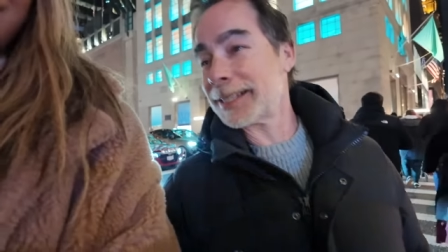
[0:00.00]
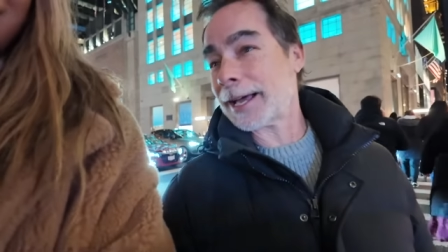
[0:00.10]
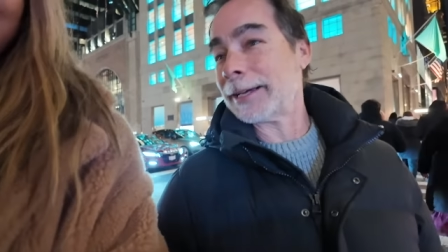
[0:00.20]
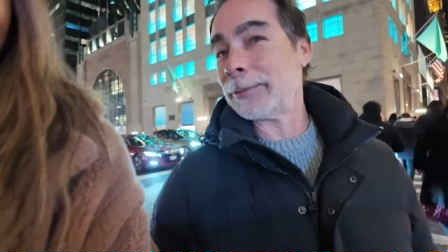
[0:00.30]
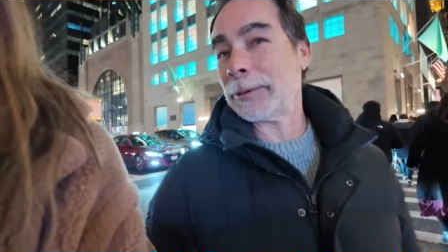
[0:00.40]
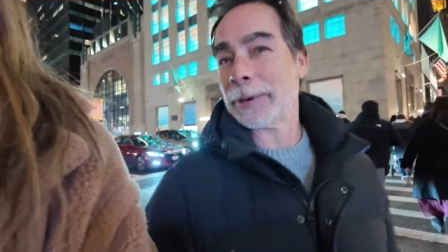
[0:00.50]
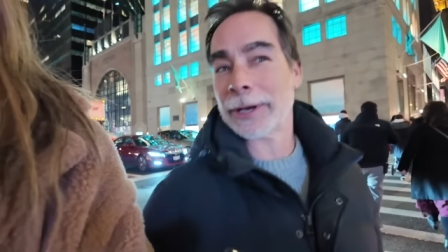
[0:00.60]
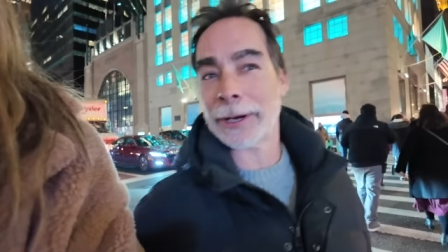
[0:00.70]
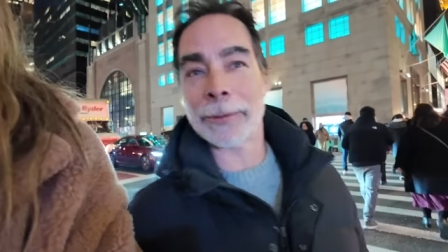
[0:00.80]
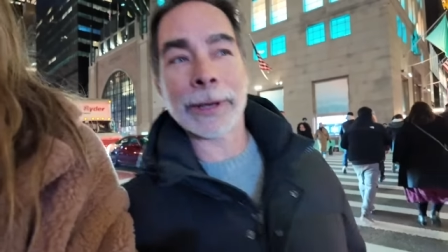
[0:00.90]
inside we were
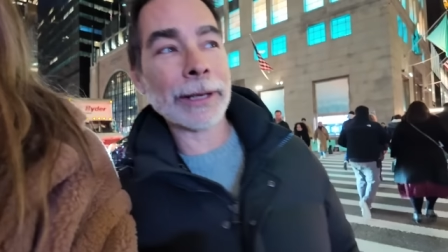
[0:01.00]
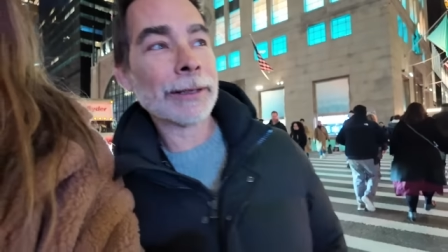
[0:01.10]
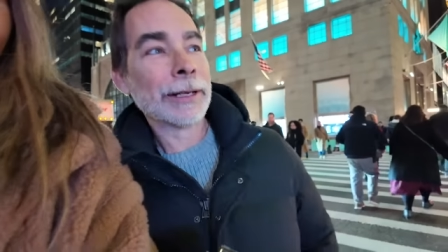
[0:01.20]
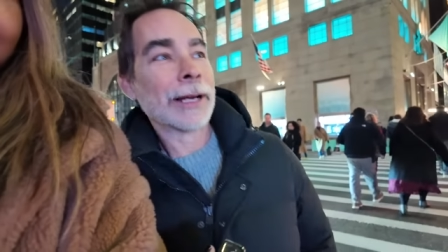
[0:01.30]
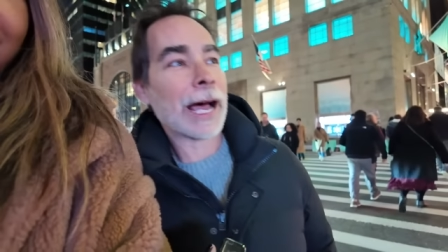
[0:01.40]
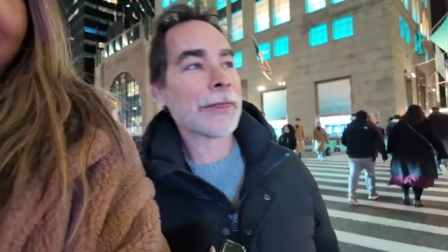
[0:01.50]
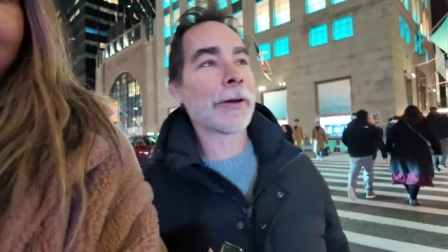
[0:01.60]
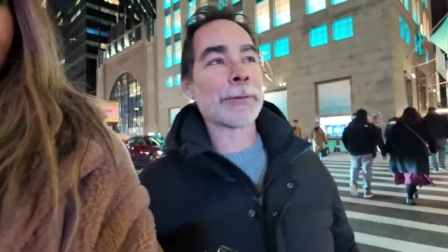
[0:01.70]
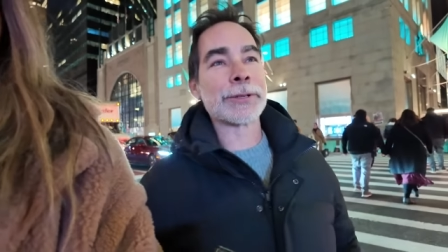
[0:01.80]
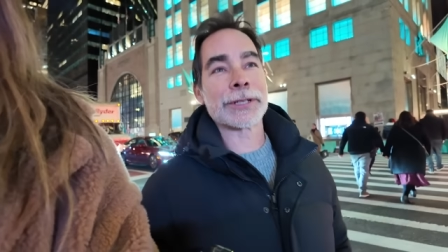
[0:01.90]
going. I thought
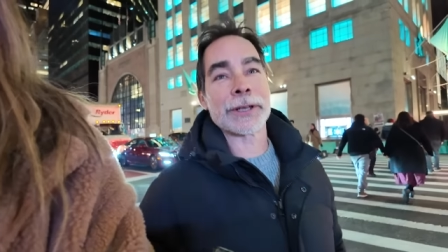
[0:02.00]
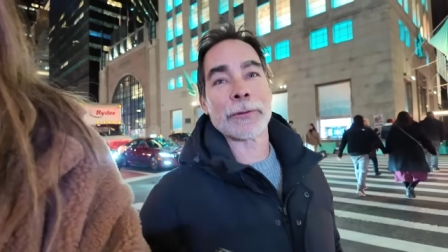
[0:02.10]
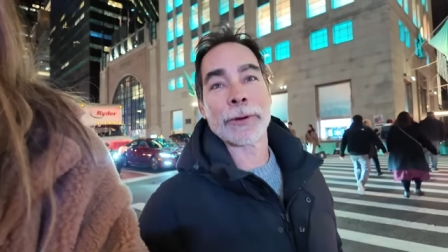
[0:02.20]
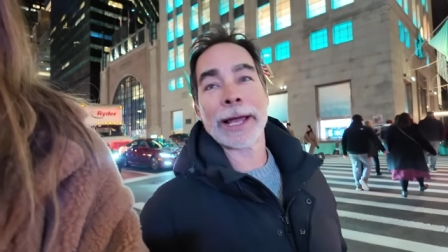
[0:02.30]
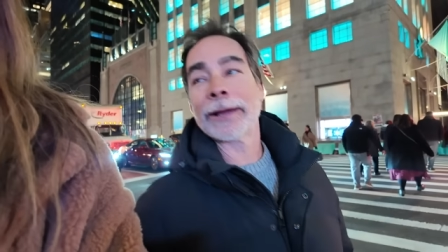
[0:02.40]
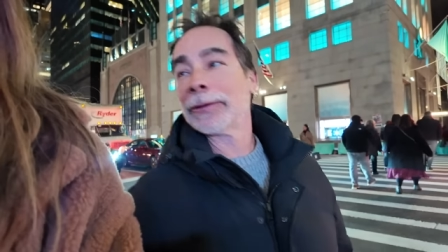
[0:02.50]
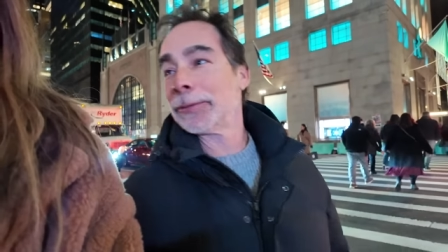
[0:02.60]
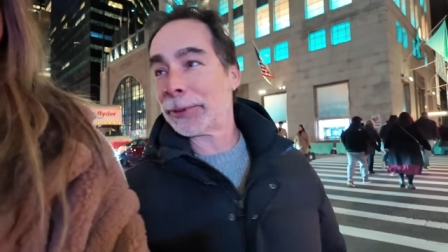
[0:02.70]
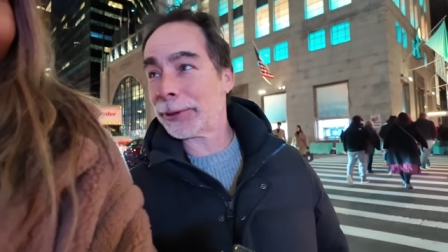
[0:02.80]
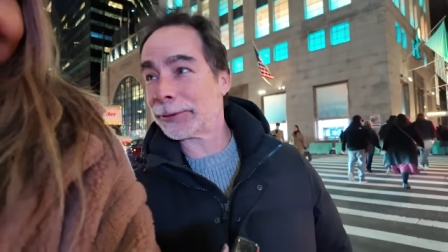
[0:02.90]
it was just
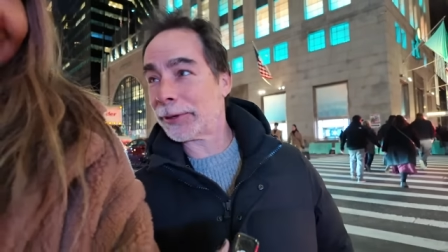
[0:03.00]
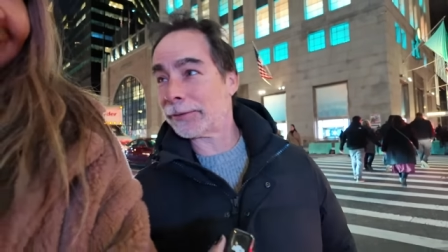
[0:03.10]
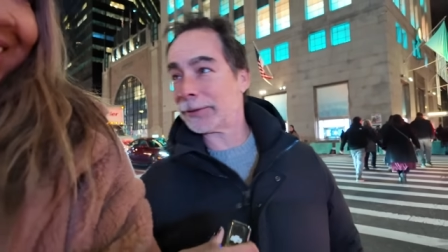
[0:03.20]
around Bergdorf